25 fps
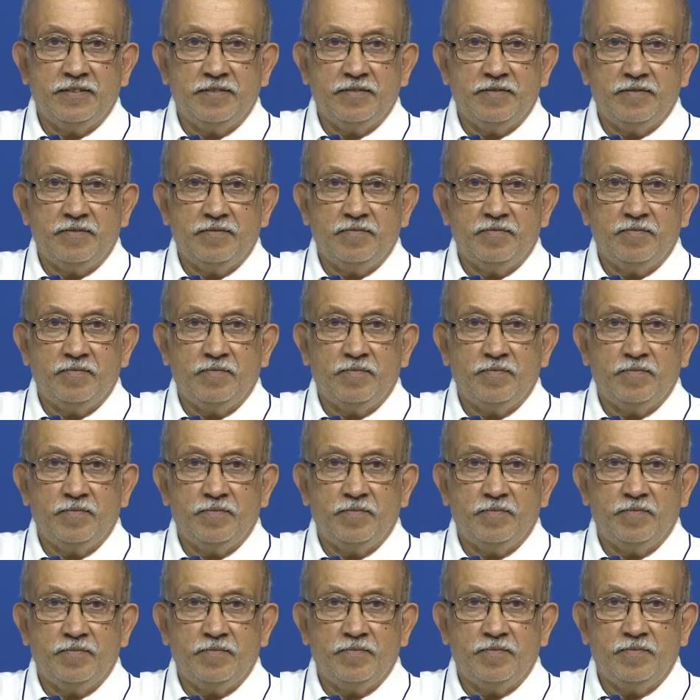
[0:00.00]

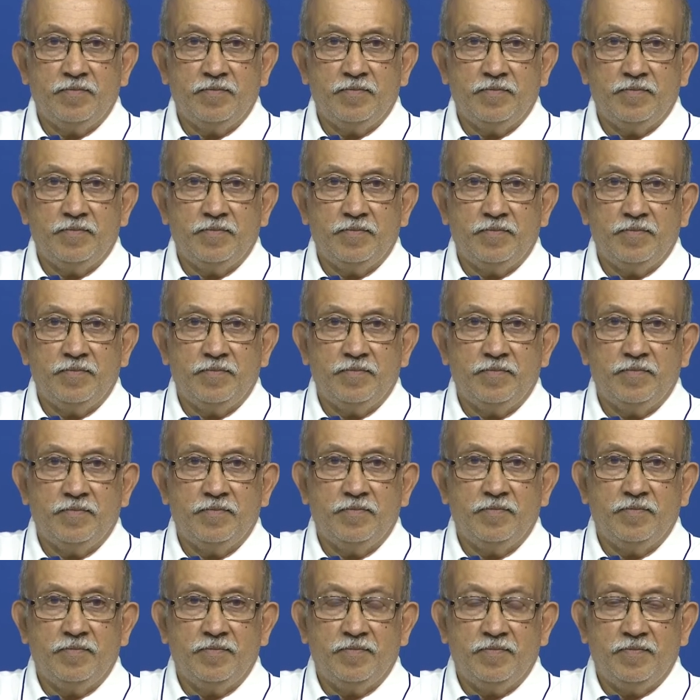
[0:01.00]
(silence)